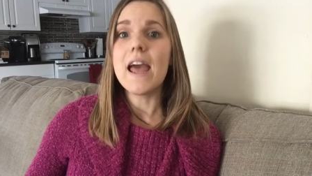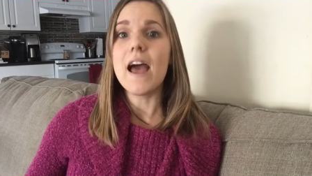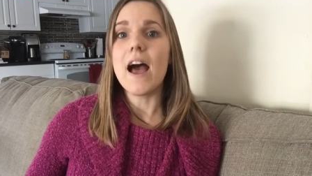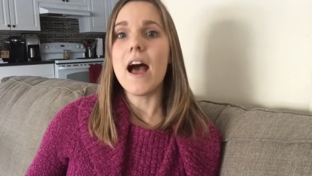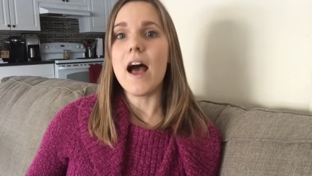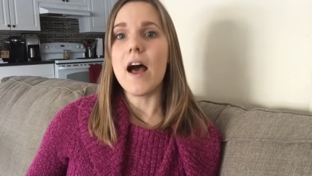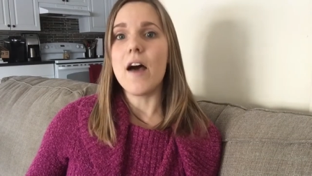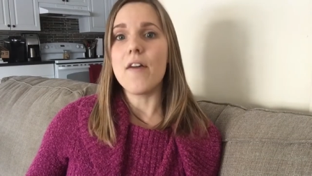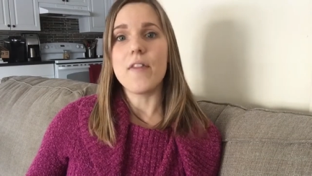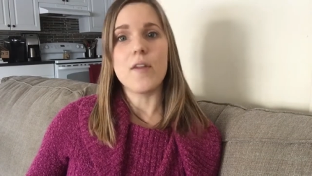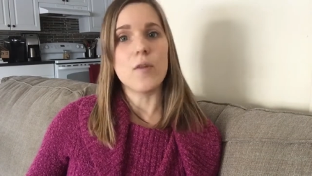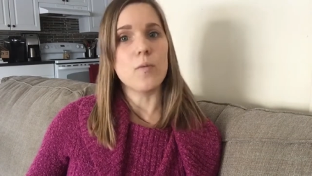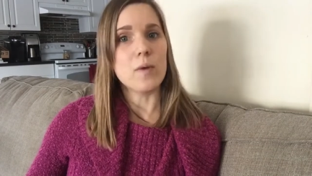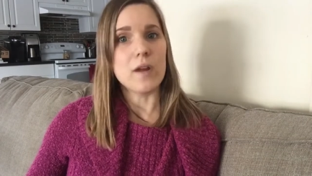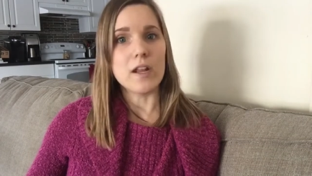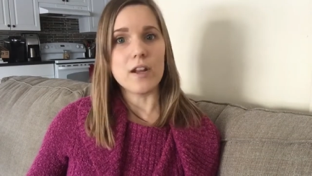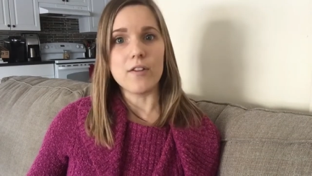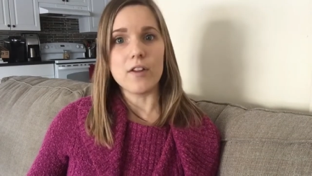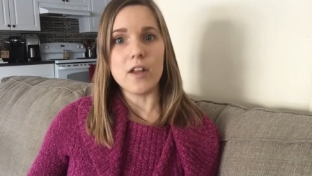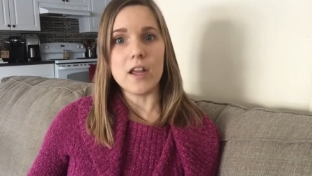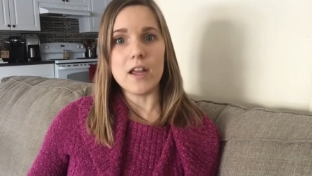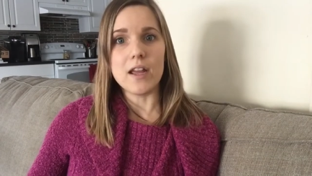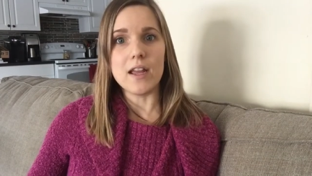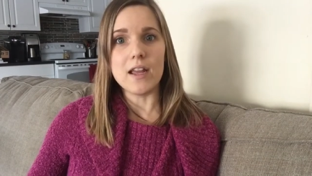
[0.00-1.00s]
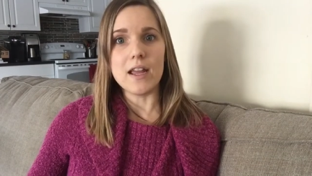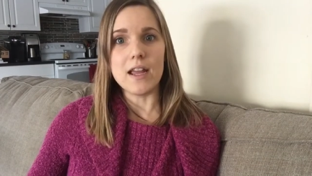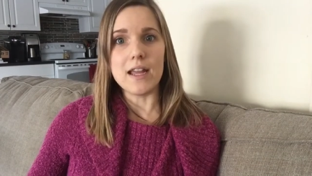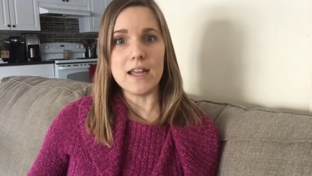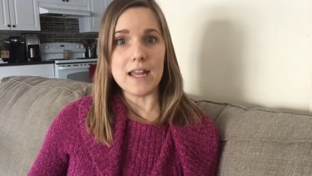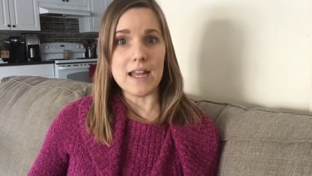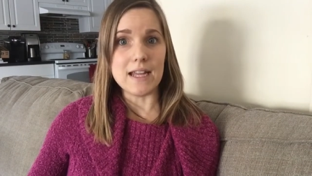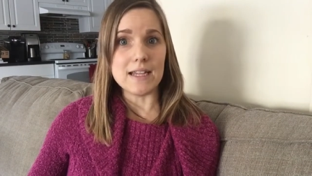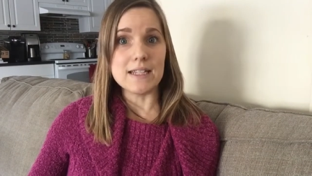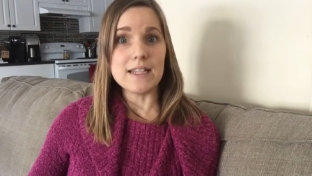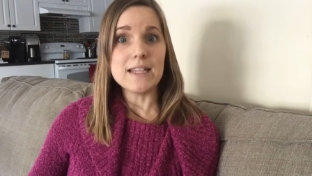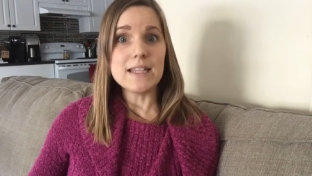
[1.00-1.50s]
uh, then we'd
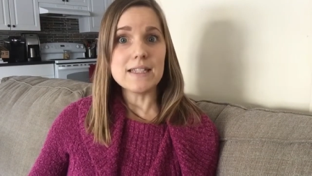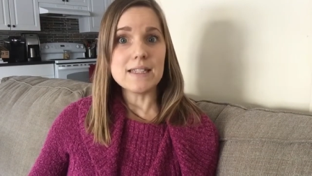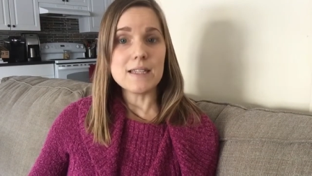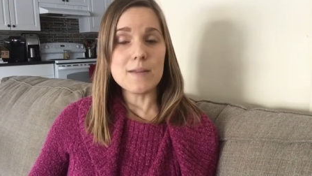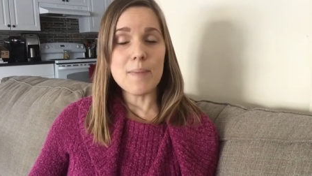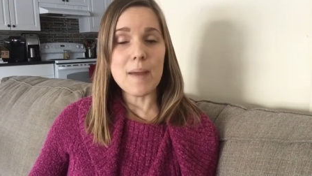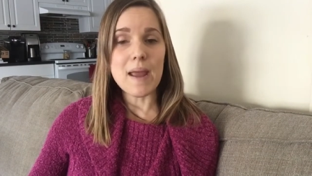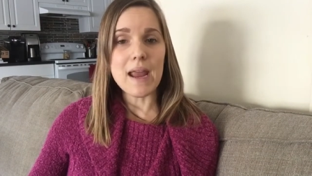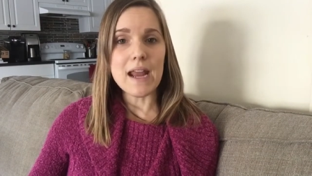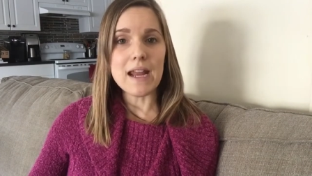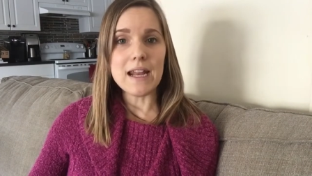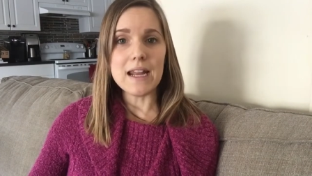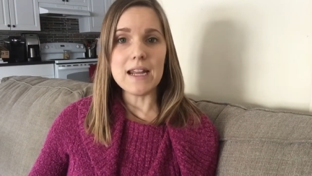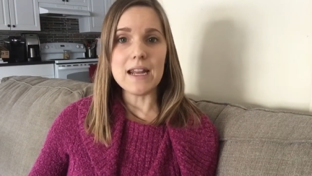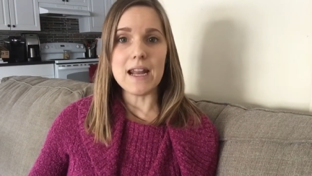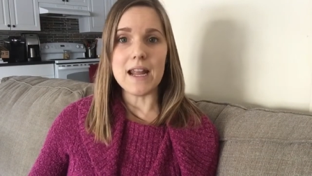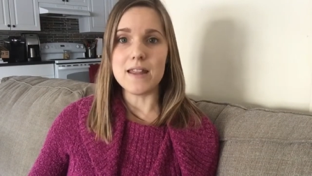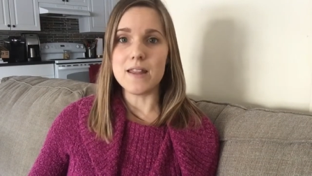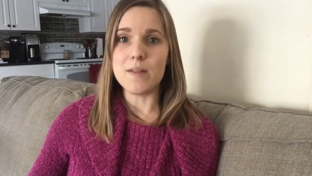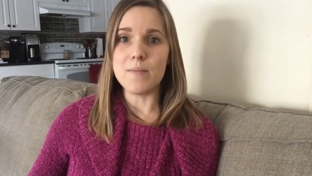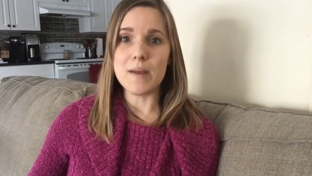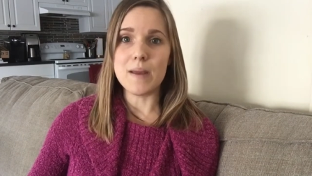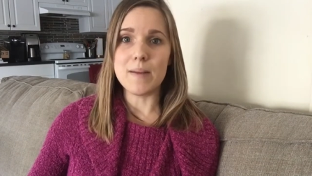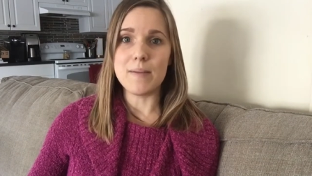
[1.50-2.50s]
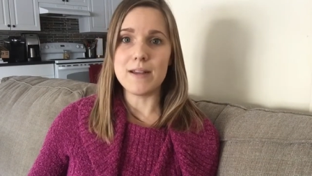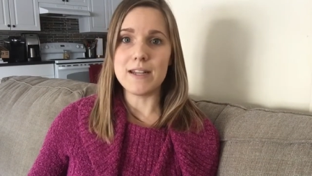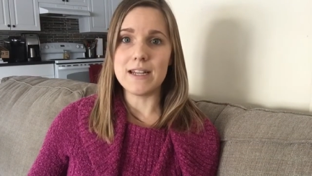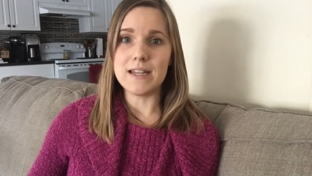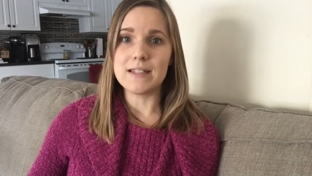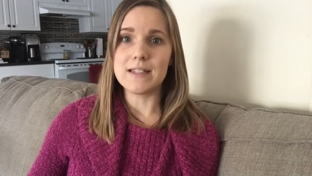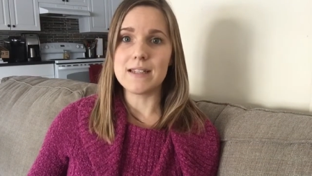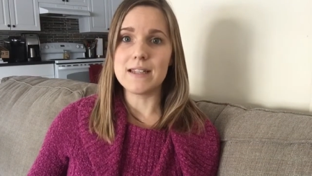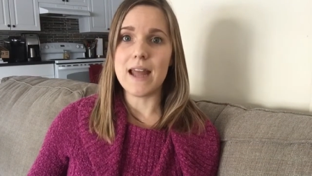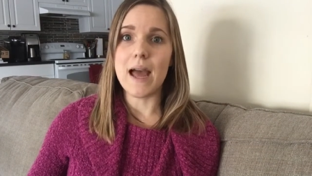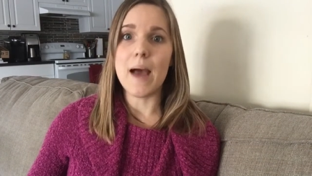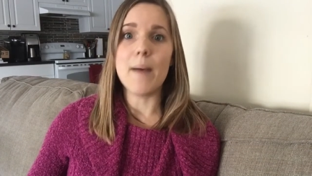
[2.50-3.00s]
anticipated and the baby
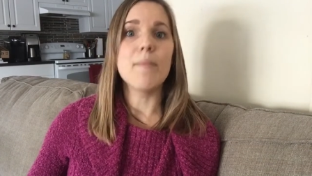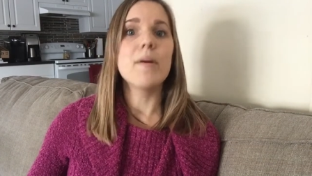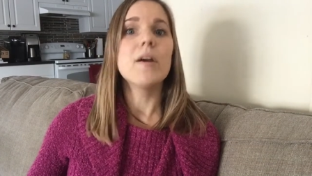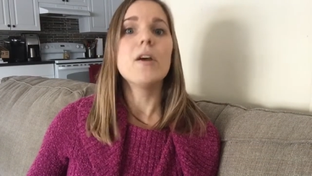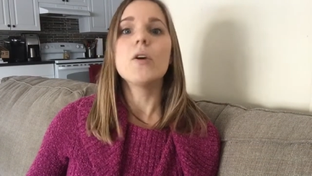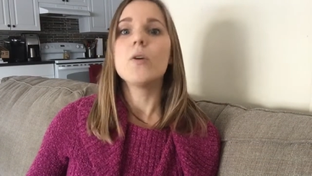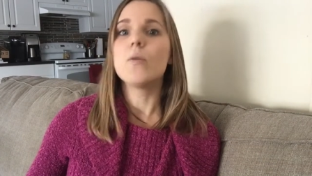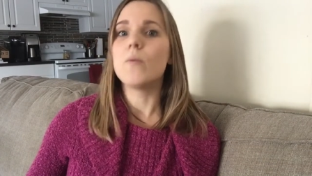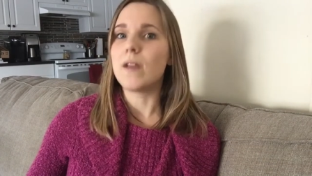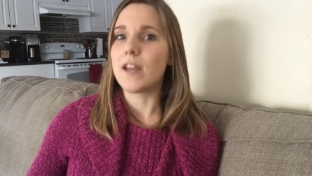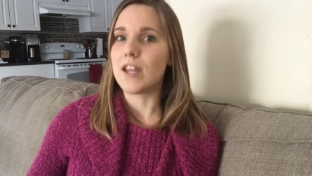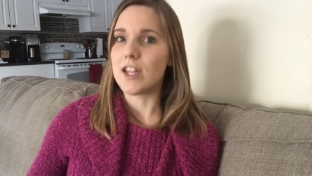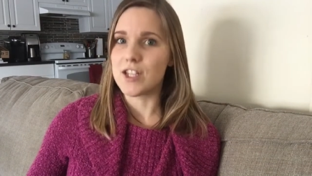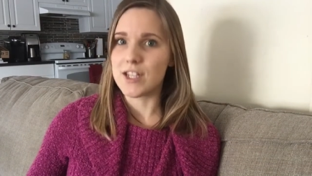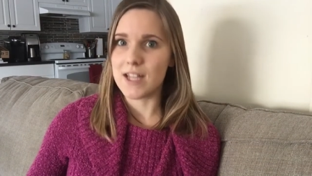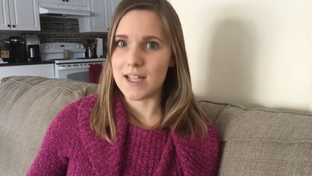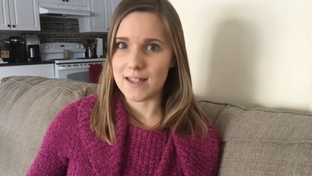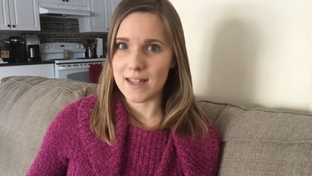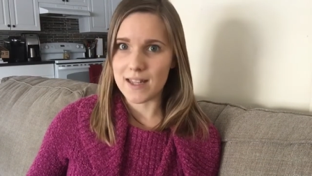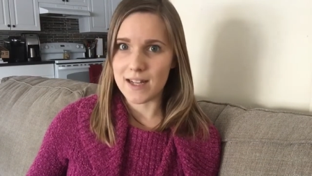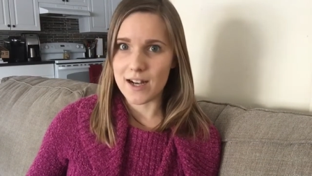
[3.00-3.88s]
needs a nap, we can take